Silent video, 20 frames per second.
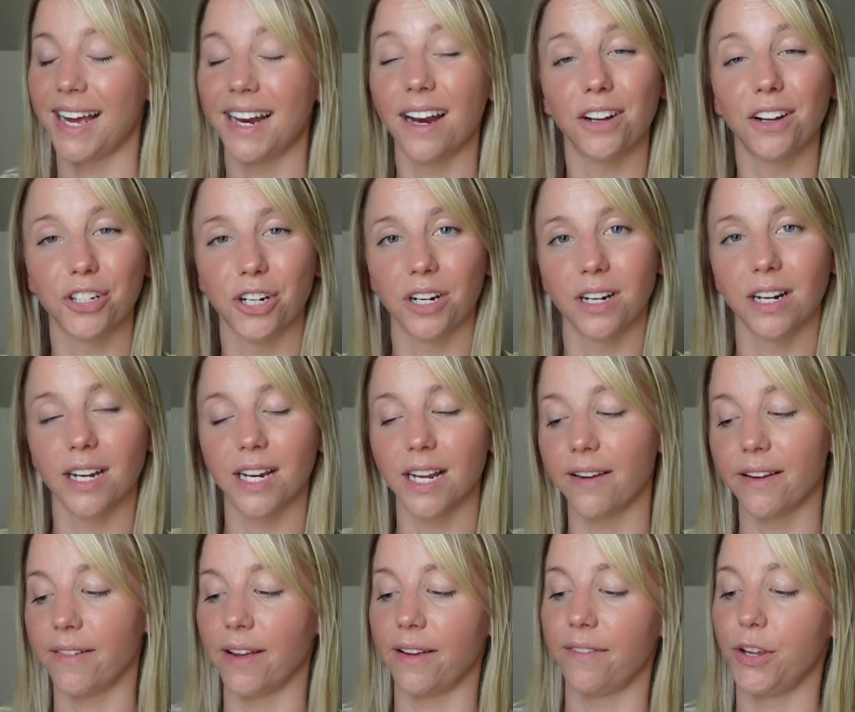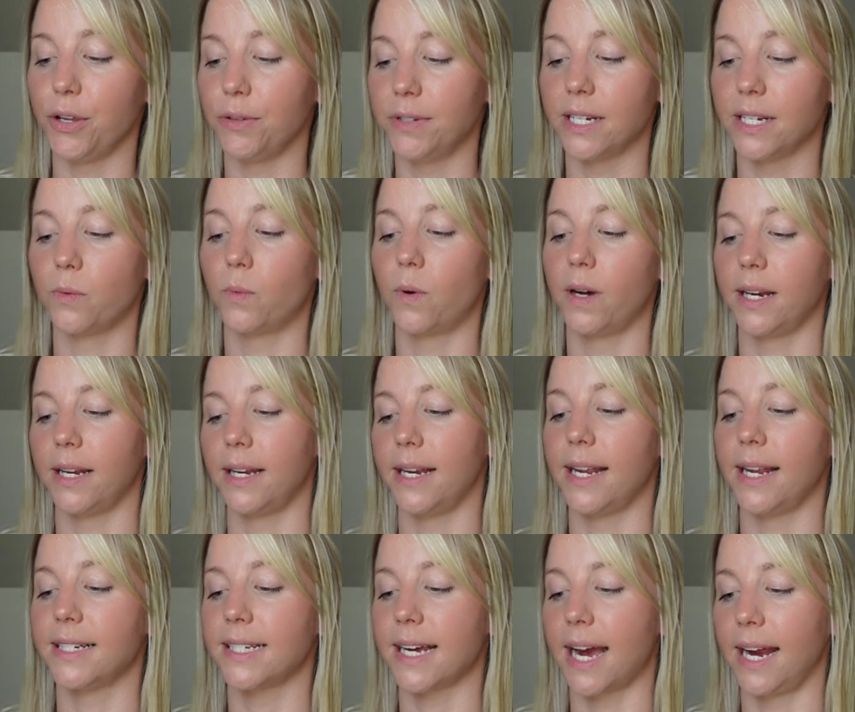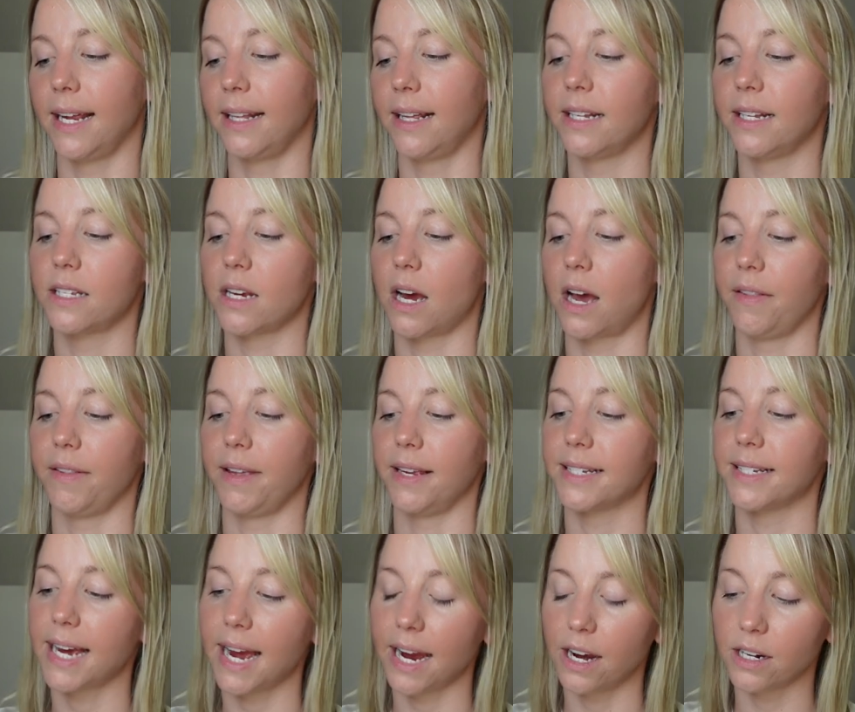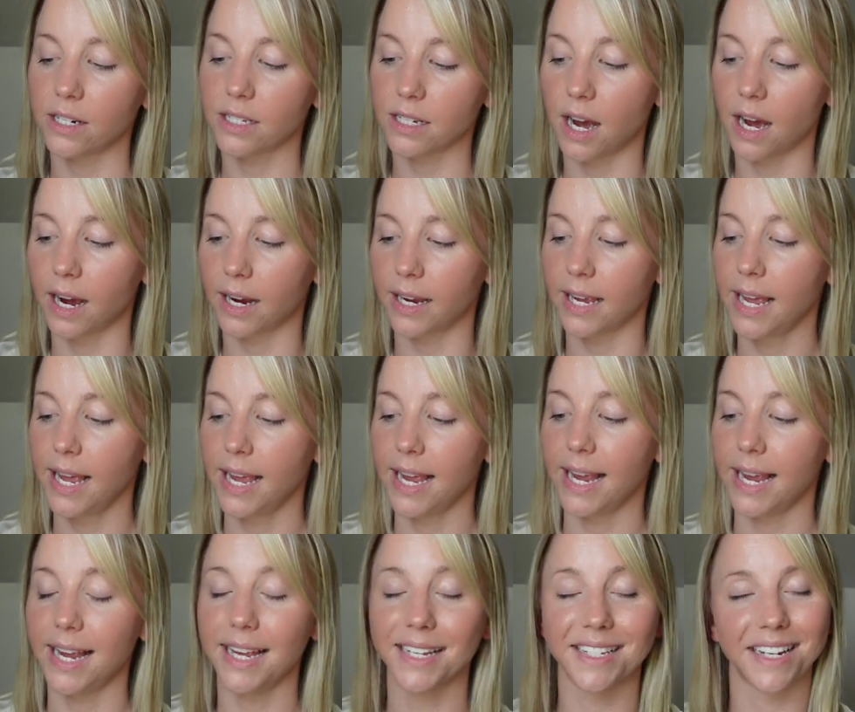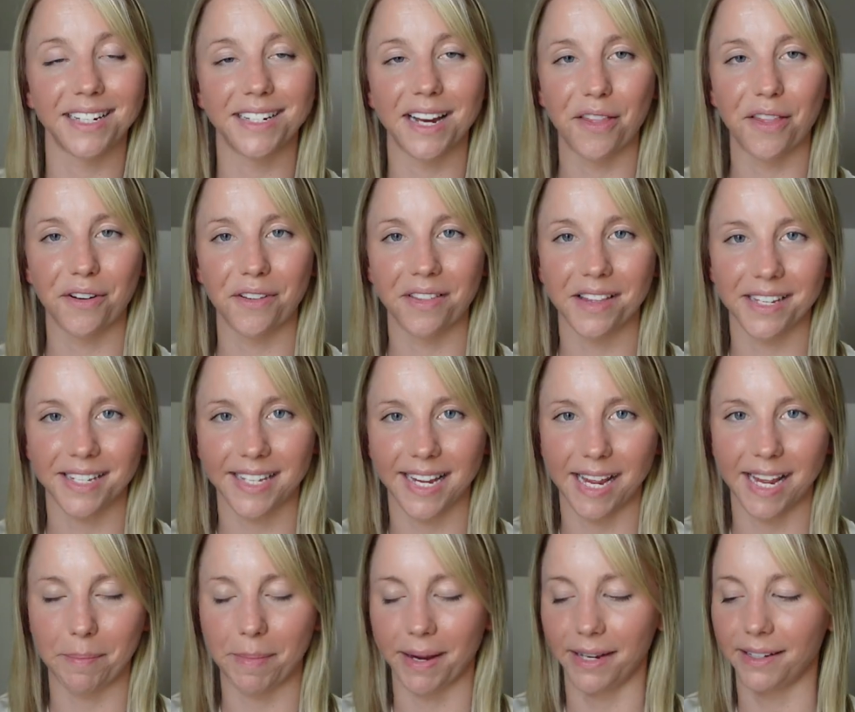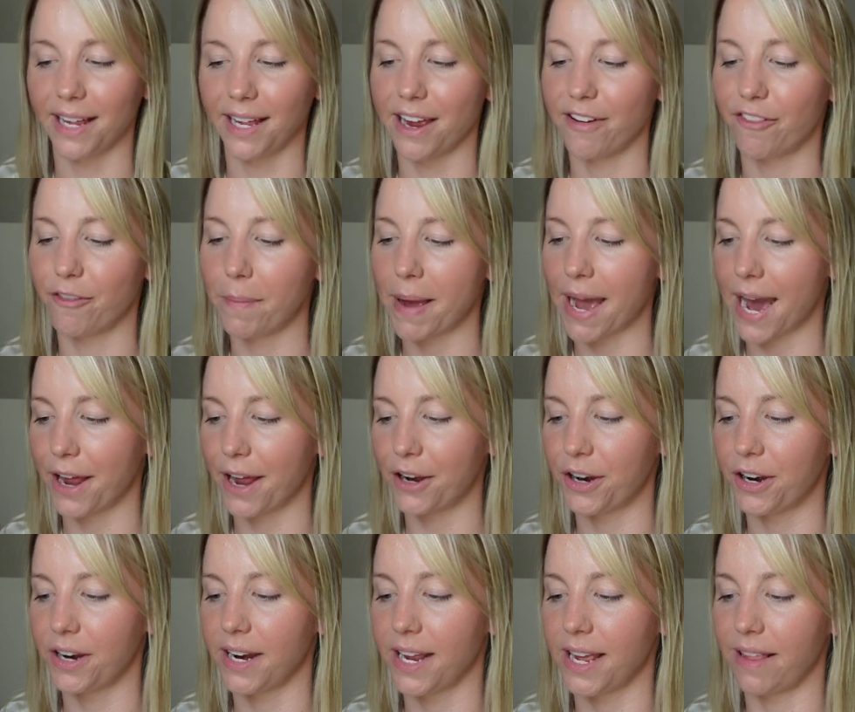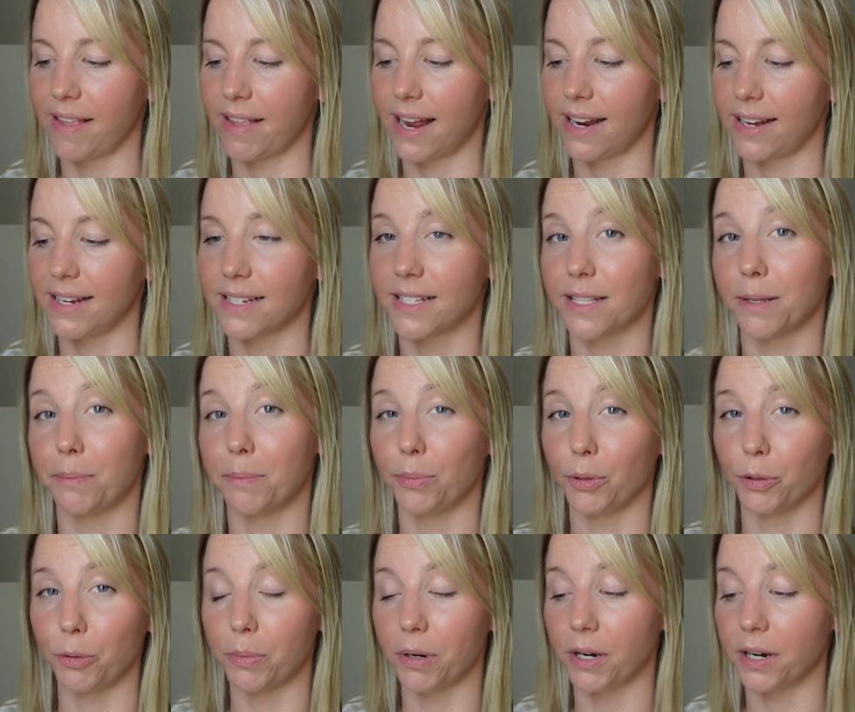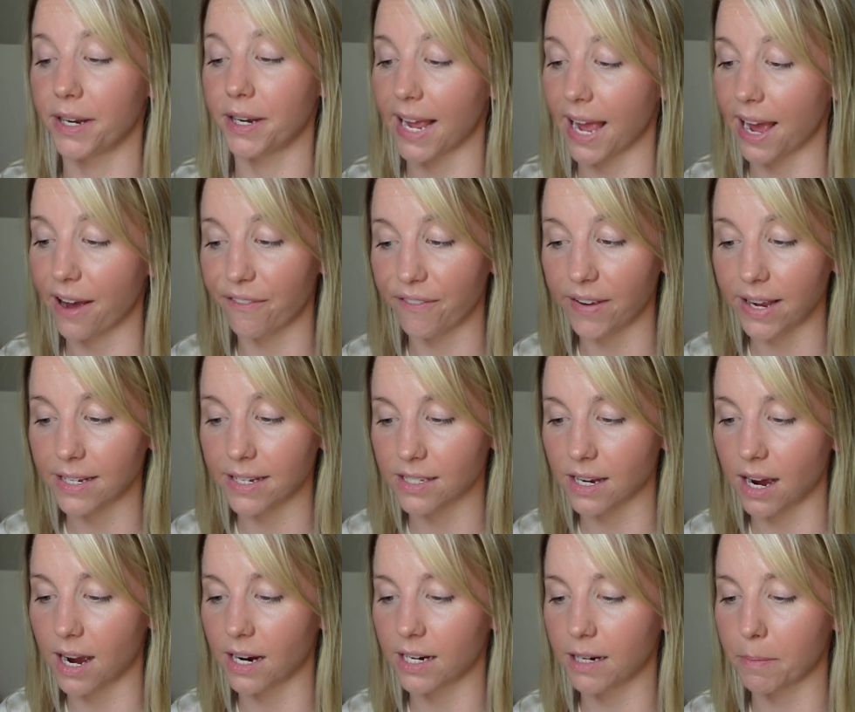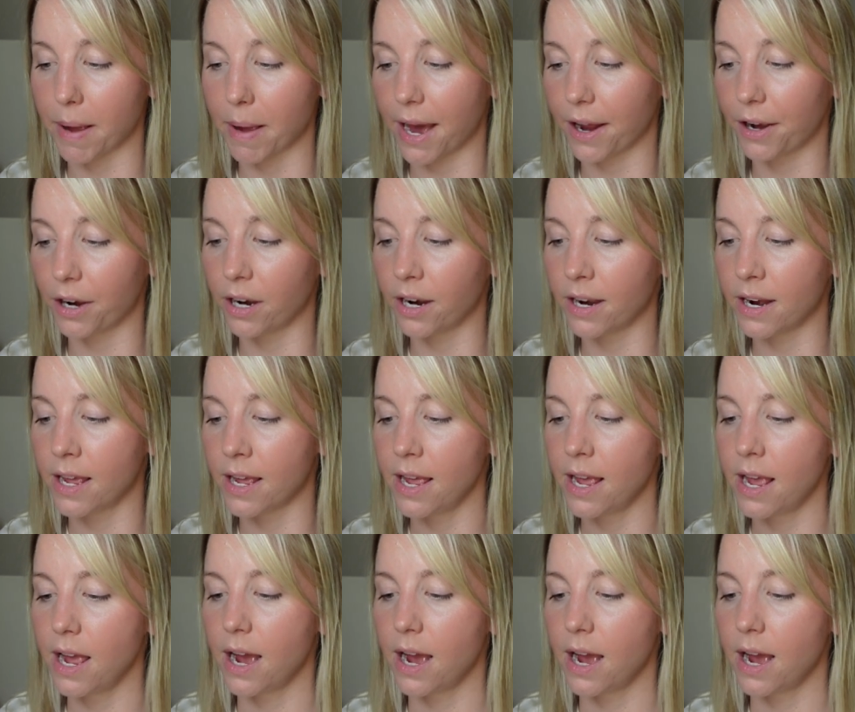An alternative, if you didn't want to knit eyelets on the entire sock, is another This Handmade Life pattern, and that is the Bluebird Cafe sock pattern.